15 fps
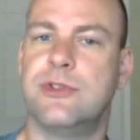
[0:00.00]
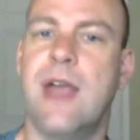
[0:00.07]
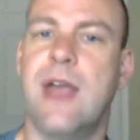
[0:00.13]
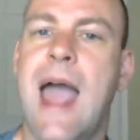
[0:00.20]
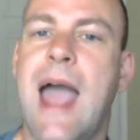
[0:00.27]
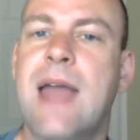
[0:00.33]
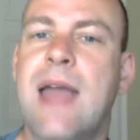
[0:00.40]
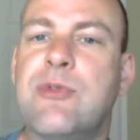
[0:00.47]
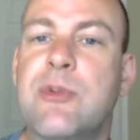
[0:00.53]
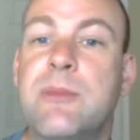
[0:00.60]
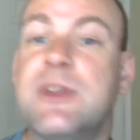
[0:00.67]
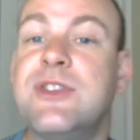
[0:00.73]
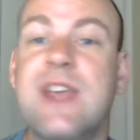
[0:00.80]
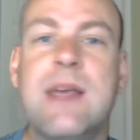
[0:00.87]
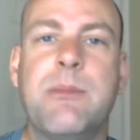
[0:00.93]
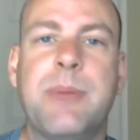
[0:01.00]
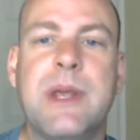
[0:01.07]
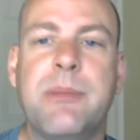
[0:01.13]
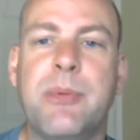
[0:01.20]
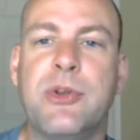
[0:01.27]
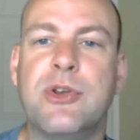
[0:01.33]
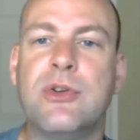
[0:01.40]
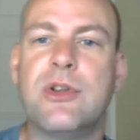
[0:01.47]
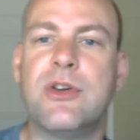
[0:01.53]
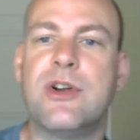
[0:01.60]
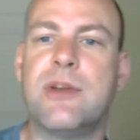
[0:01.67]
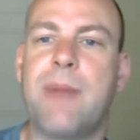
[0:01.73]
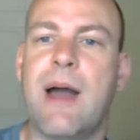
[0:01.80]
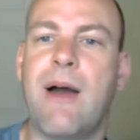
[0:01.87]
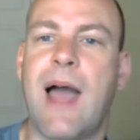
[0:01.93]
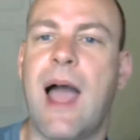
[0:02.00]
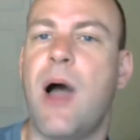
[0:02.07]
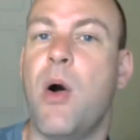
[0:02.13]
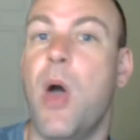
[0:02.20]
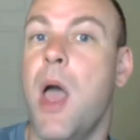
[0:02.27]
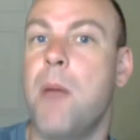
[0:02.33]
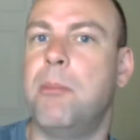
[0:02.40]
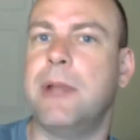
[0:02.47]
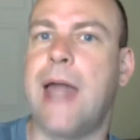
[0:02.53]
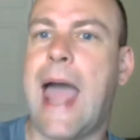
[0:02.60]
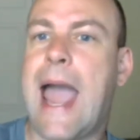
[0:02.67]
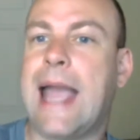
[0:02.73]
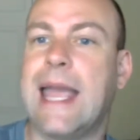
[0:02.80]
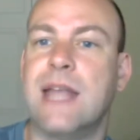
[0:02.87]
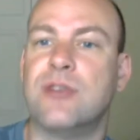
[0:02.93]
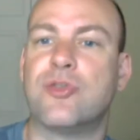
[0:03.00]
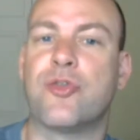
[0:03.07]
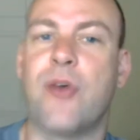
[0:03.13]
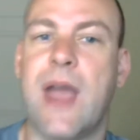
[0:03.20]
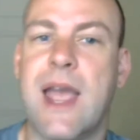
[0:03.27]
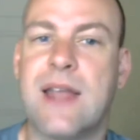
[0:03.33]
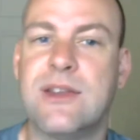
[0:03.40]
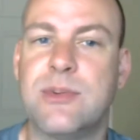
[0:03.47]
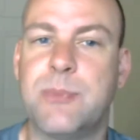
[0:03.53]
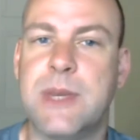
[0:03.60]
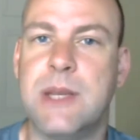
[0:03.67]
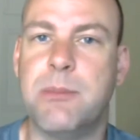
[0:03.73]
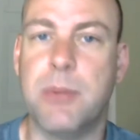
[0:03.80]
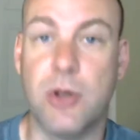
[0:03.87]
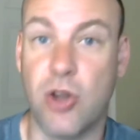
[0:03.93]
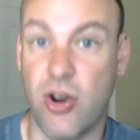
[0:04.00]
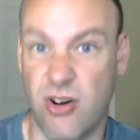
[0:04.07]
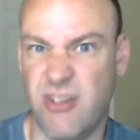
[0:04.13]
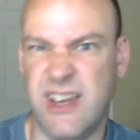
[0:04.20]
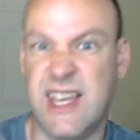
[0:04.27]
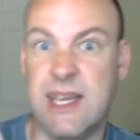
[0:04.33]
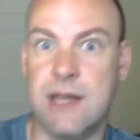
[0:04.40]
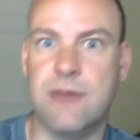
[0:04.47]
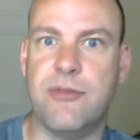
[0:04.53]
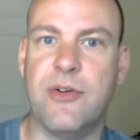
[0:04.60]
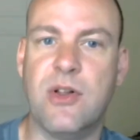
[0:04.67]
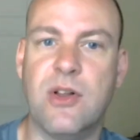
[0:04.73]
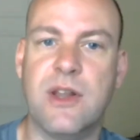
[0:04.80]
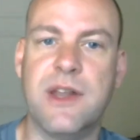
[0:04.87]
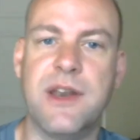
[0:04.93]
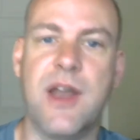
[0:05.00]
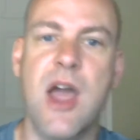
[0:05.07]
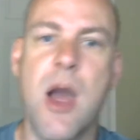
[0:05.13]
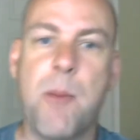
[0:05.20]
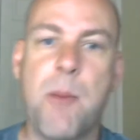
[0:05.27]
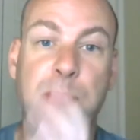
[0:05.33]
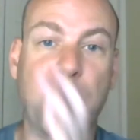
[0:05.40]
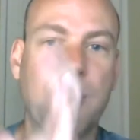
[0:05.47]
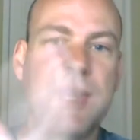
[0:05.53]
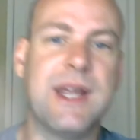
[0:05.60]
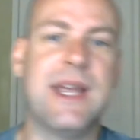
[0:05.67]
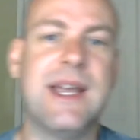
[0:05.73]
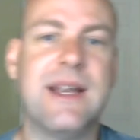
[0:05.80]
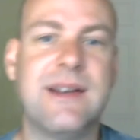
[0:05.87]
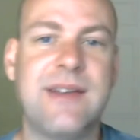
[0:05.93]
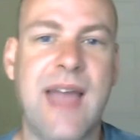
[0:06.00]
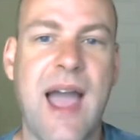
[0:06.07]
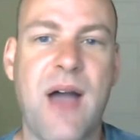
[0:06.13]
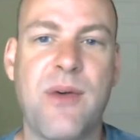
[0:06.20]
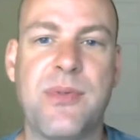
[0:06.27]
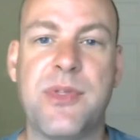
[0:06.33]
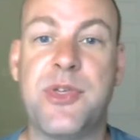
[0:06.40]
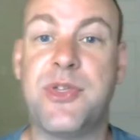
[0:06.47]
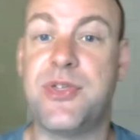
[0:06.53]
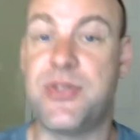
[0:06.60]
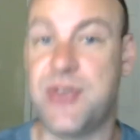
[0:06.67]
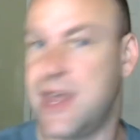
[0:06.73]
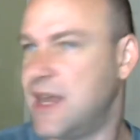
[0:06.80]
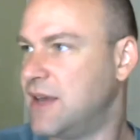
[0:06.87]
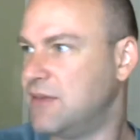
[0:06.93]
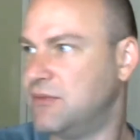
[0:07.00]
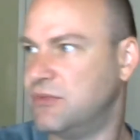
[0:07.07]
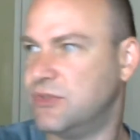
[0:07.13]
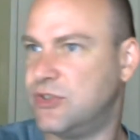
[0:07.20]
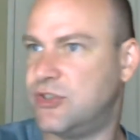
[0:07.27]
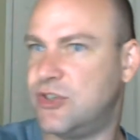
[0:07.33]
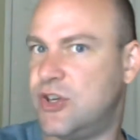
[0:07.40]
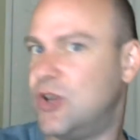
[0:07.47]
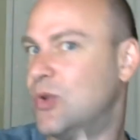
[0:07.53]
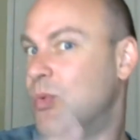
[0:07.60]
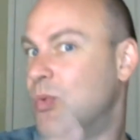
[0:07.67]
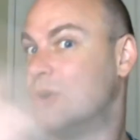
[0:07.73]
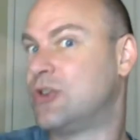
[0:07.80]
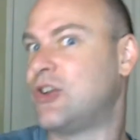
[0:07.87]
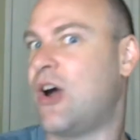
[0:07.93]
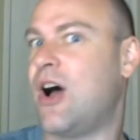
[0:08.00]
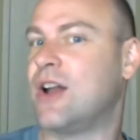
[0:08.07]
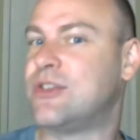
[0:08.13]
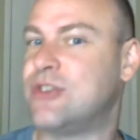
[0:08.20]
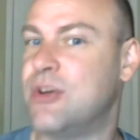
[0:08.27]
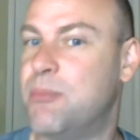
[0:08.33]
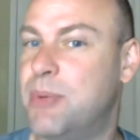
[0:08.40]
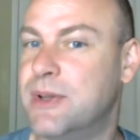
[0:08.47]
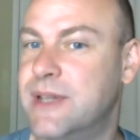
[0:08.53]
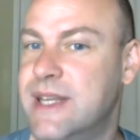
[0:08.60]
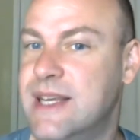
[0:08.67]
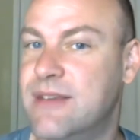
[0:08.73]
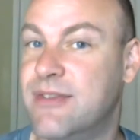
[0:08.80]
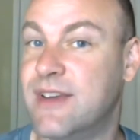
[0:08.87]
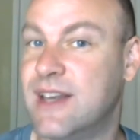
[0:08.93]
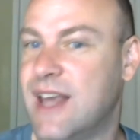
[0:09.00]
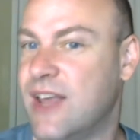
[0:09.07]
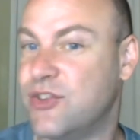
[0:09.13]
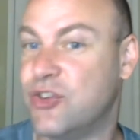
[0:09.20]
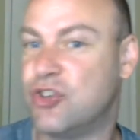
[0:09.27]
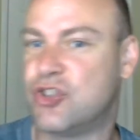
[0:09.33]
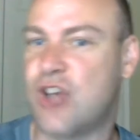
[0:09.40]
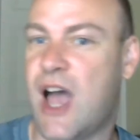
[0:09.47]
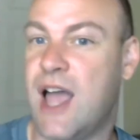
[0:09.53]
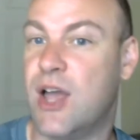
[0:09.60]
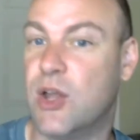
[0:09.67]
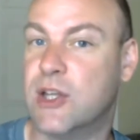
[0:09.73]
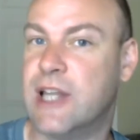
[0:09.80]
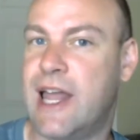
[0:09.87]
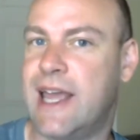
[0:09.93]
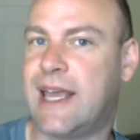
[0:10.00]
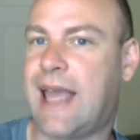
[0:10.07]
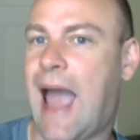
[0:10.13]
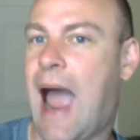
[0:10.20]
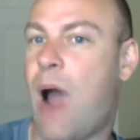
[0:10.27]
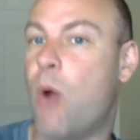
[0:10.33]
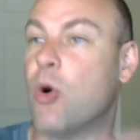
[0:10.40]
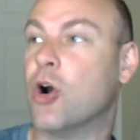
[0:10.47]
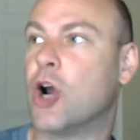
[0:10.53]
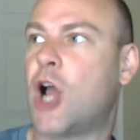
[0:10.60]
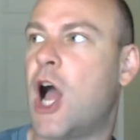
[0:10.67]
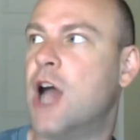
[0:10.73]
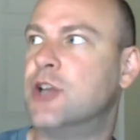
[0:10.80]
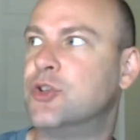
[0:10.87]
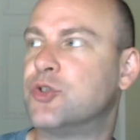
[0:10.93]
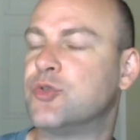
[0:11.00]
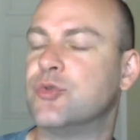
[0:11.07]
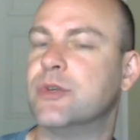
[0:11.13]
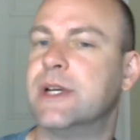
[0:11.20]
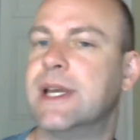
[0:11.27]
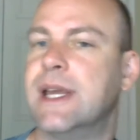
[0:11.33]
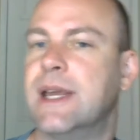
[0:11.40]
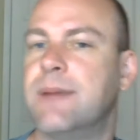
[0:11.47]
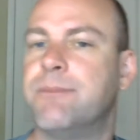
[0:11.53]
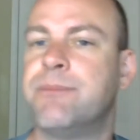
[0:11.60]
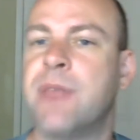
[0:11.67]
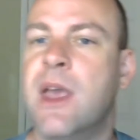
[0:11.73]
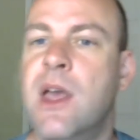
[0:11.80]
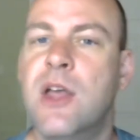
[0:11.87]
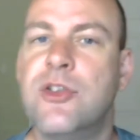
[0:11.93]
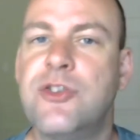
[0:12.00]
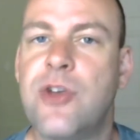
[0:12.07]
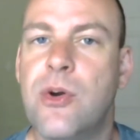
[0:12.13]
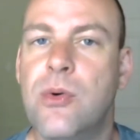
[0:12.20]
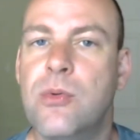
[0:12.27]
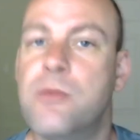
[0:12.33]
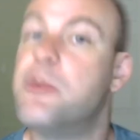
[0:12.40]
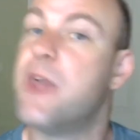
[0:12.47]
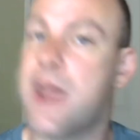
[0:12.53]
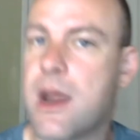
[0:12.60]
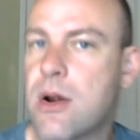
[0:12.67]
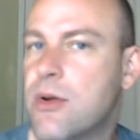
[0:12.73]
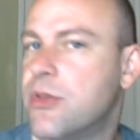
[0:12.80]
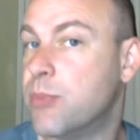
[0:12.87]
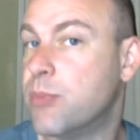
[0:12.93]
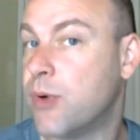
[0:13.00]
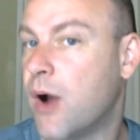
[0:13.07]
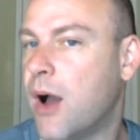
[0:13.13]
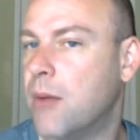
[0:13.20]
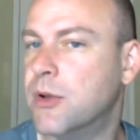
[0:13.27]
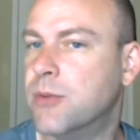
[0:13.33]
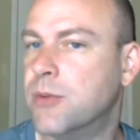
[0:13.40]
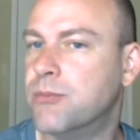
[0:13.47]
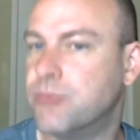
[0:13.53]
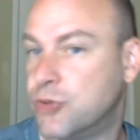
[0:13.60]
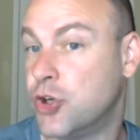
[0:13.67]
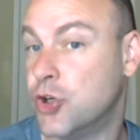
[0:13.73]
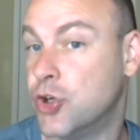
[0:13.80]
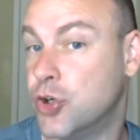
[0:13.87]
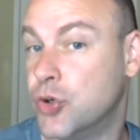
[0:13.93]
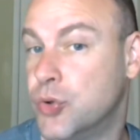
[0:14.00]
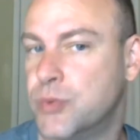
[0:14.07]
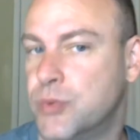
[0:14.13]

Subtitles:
And from the same people you learn about how black and trans people are evil and bringing down things you were taught to believe in as a child, like our country. So they're the problem, too.